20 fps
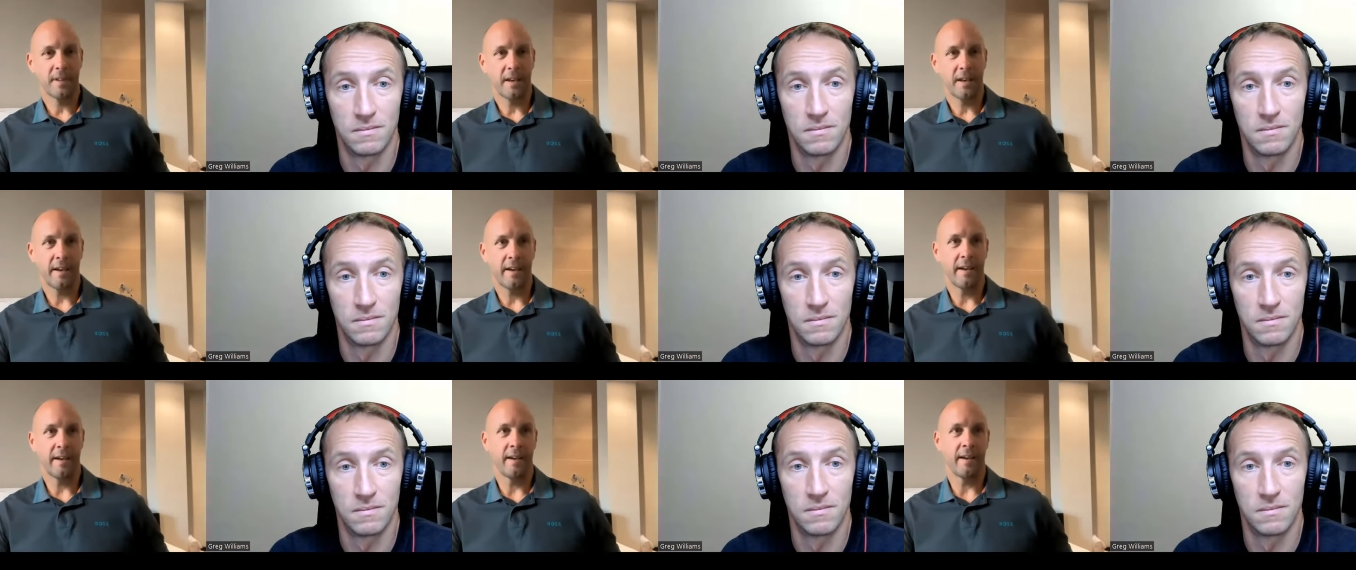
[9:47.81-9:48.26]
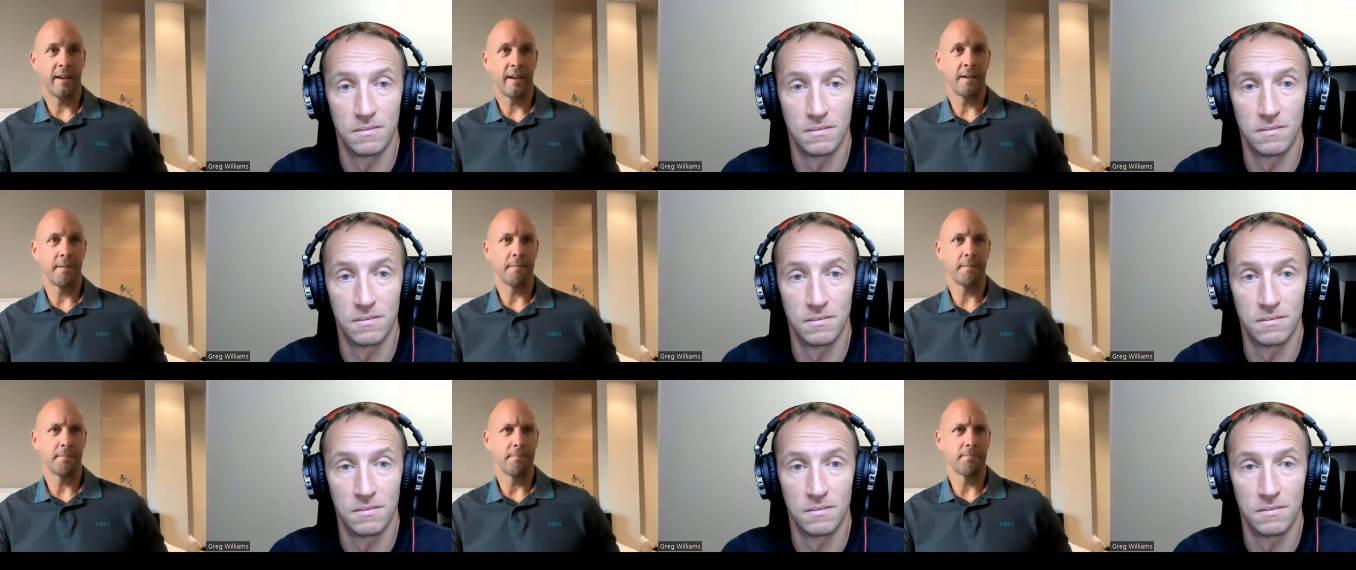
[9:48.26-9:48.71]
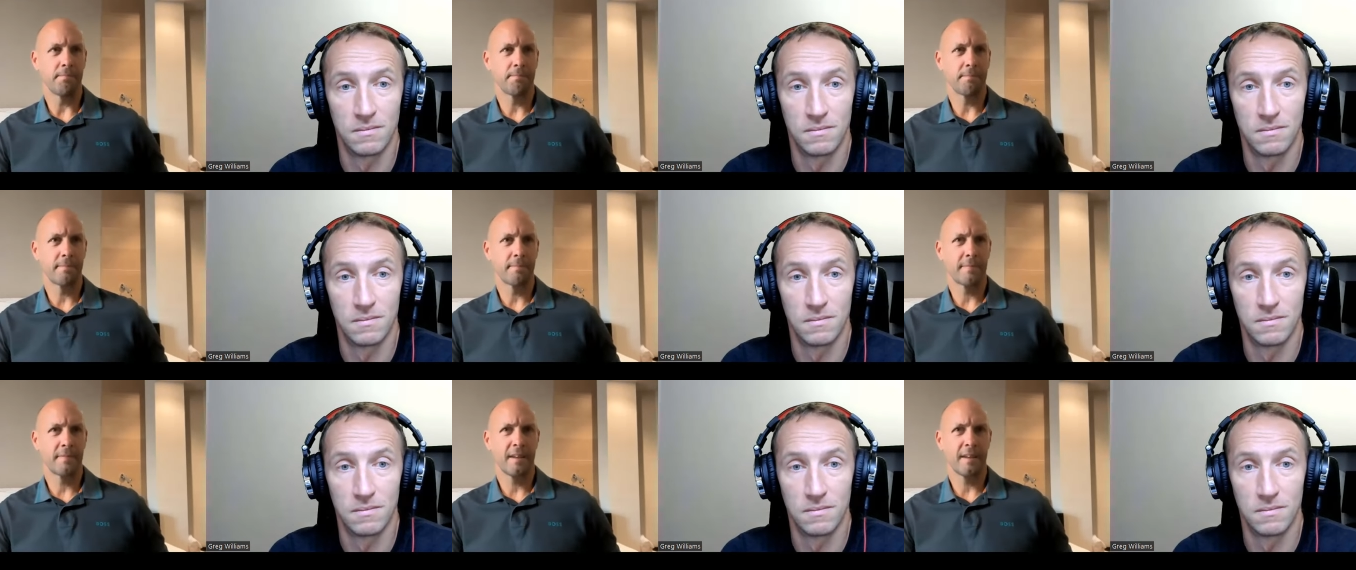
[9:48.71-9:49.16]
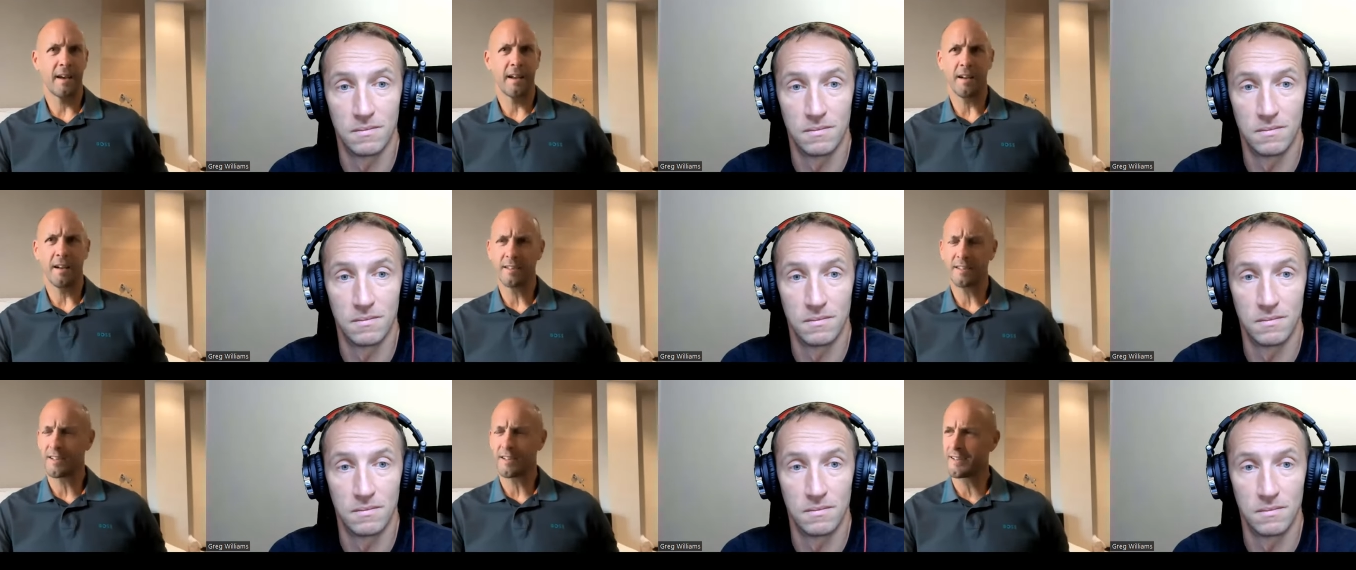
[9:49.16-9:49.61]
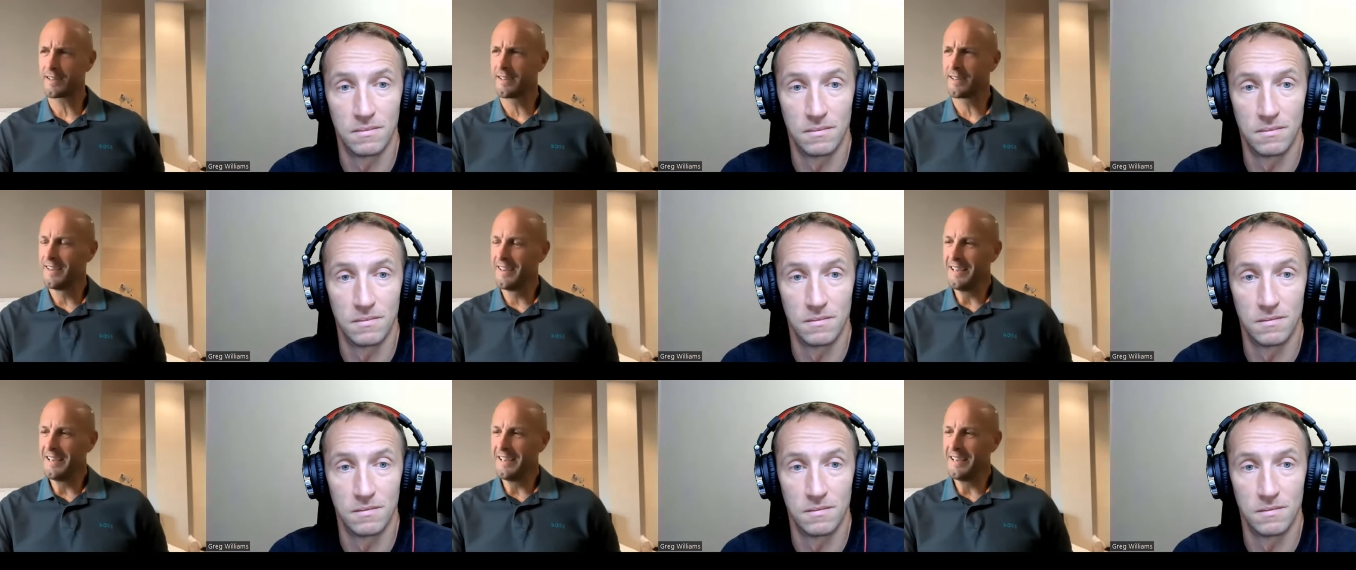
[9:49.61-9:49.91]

Speaker 1: Um, I was like,